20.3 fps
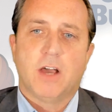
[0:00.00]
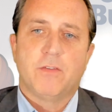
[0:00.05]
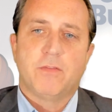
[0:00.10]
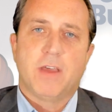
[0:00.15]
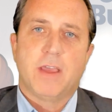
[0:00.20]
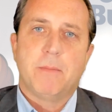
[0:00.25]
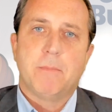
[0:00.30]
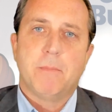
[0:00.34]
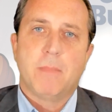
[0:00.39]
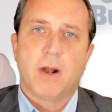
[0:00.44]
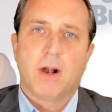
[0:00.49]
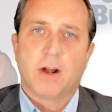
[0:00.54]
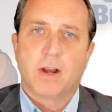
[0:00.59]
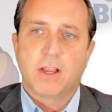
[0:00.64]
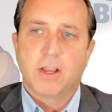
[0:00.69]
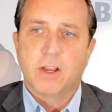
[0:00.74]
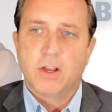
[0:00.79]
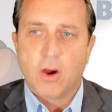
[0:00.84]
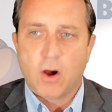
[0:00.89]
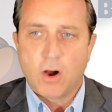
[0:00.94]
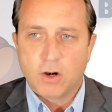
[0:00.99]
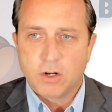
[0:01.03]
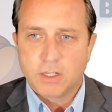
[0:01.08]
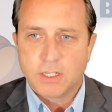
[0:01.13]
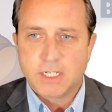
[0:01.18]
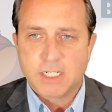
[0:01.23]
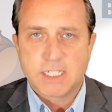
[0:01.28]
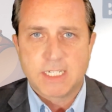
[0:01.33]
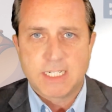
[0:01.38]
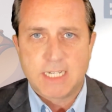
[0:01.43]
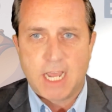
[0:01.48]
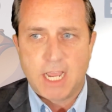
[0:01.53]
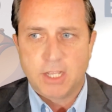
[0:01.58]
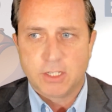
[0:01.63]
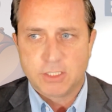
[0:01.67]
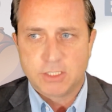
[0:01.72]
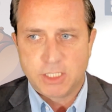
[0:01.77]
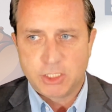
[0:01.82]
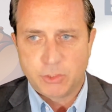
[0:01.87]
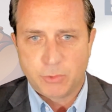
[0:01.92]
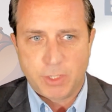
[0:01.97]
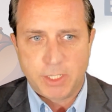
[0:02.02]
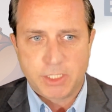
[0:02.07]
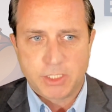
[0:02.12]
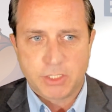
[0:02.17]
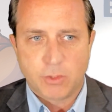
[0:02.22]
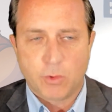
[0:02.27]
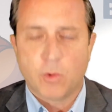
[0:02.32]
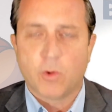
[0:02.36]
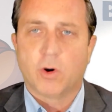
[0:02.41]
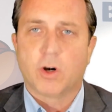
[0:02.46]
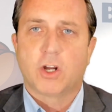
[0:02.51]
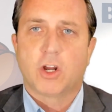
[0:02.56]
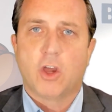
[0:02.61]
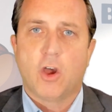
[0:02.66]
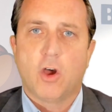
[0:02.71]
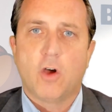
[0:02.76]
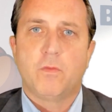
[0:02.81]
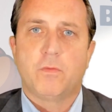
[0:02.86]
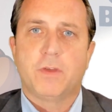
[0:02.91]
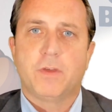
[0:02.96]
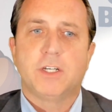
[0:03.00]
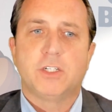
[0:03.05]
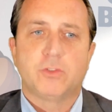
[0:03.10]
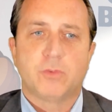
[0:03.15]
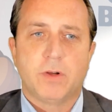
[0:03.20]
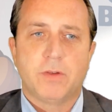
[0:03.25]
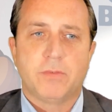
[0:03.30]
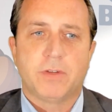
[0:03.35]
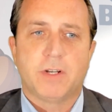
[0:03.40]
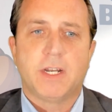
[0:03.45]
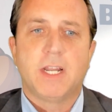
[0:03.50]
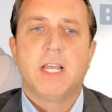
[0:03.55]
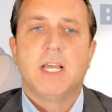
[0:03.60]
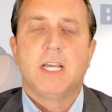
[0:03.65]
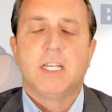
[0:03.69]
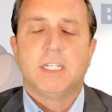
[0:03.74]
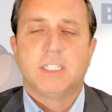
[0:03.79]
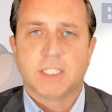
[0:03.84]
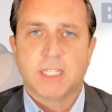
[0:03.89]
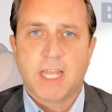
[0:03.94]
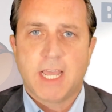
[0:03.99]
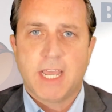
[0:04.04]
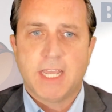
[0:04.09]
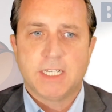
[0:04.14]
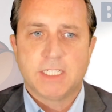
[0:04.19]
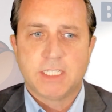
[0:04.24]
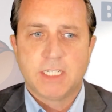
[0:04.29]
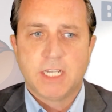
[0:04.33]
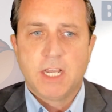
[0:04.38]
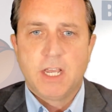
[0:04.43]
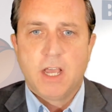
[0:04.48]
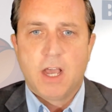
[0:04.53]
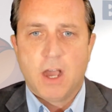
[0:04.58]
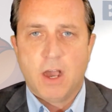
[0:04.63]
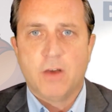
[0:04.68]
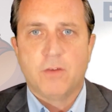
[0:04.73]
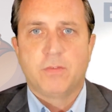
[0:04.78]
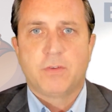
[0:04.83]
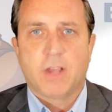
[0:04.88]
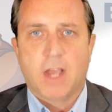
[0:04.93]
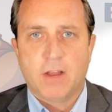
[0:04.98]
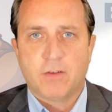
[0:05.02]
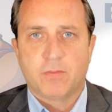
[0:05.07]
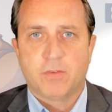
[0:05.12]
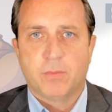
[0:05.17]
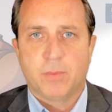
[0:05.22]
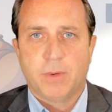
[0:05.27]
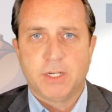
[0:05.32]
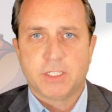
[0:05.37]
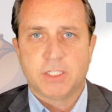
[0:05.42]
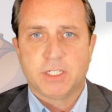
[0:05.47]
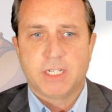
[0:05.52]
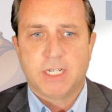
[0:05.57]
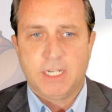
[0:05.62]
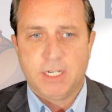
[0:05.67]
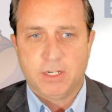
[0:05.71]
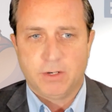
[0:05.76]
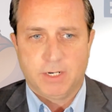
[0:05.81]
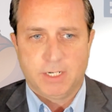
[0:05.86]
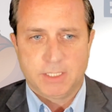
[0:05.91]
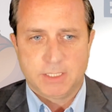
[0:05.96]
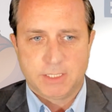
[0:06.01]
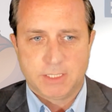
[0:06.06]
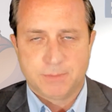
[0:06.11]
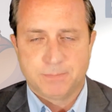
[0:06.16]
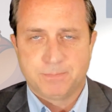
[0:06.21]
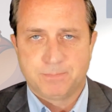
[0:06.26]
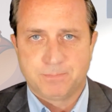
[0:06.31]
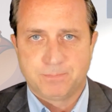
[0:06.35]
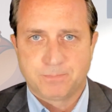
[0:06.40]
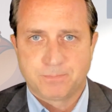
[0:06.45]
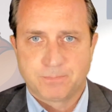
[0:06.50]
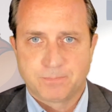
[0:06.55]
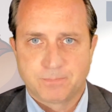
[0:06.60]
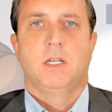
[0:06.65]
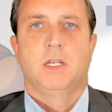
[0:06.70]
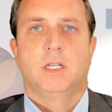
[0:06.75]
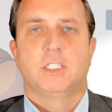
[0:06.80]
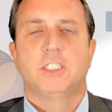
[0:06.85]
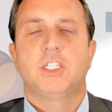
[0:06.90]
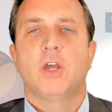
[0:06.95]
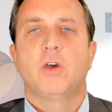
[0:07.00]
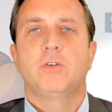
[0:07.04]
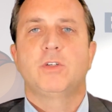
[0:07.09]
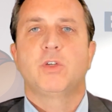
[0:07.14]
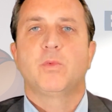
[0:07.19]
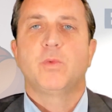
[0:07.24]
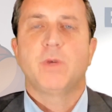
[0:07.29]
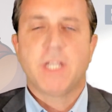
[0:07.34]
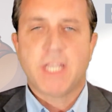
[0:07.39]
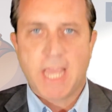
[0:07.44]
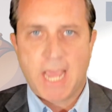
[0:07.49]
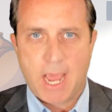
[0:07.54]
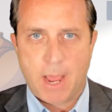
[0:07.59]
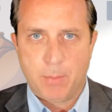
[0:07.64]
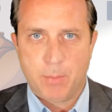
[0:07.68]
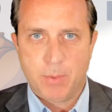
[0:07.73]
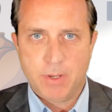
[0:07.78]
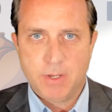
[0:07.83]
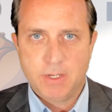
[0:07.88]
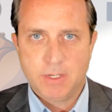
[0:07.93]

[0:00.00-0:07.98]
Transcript: of a Merrick Garland-style situation or COVID-driven delays of confirmation hearings. So to recap,